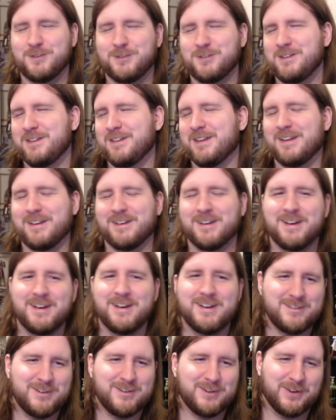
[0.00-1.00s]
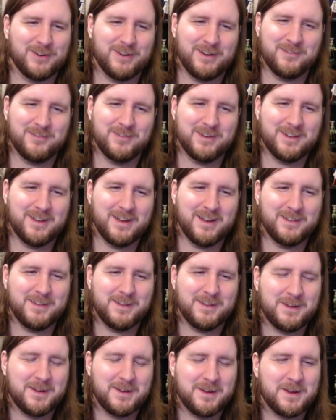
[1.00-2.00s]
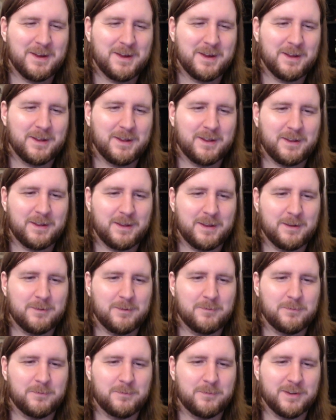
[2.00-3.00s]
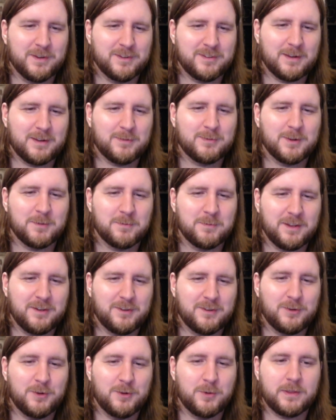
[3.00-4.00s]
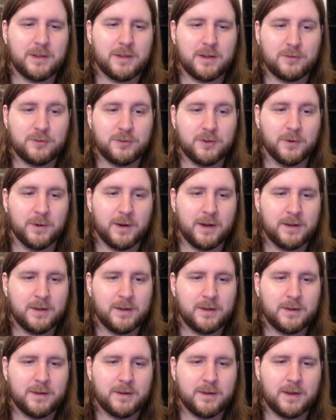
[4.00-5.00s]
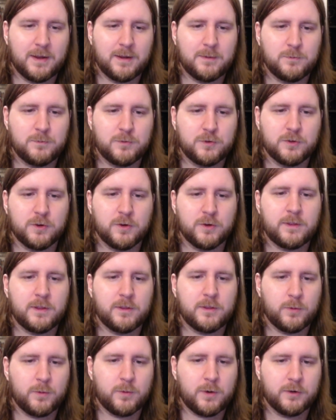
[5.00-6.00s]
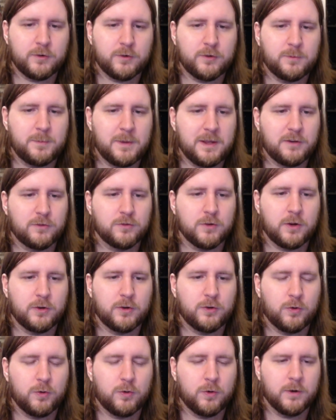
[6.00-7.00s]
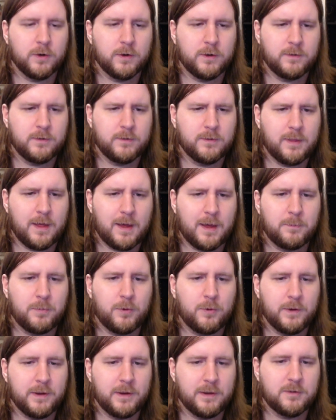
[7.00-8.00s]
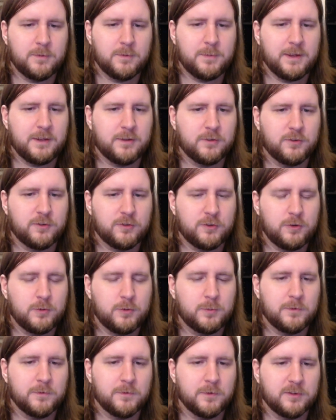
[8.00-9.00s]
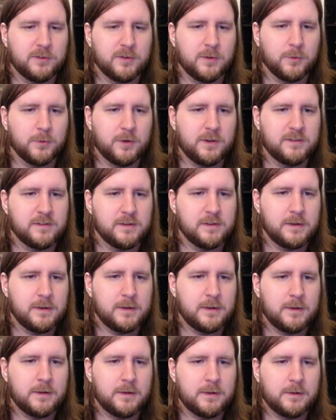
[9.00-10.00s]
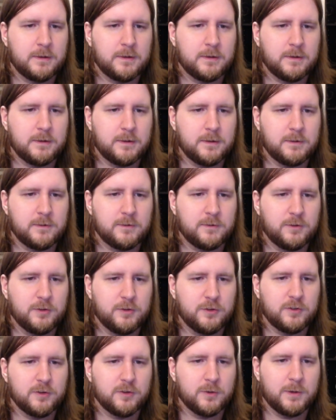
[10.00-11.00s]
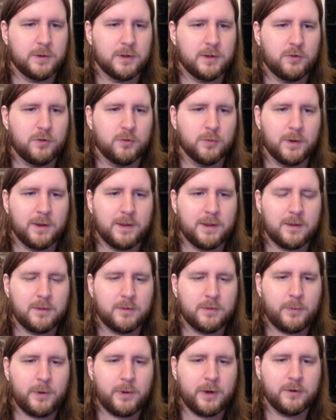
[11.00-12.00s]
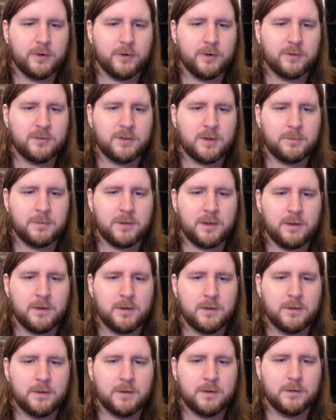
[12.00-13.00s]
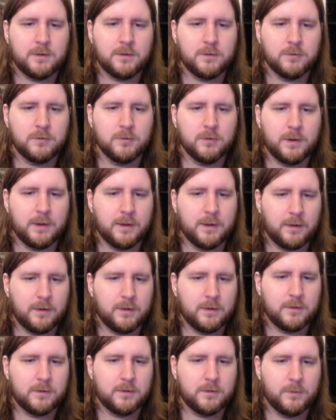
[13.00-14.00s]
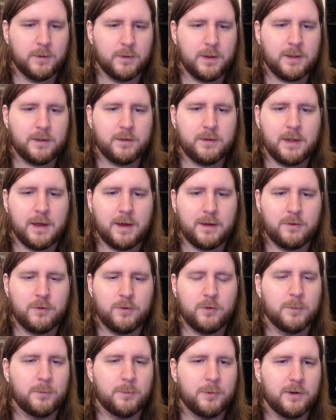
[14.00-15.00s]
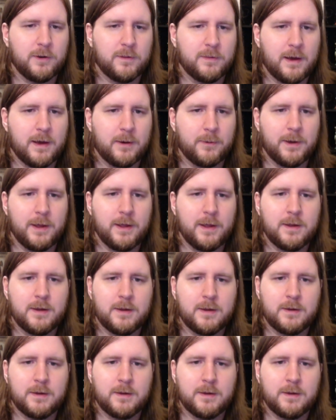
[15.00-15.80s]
she, didn't, she couldn't even tell. It must have something to do with that Shura. I'm sure that the water is being drawn toward that point to be consumed for some reason. Is the Shura drinking the water or something? Drinking. Well, yeah, you can put it that way.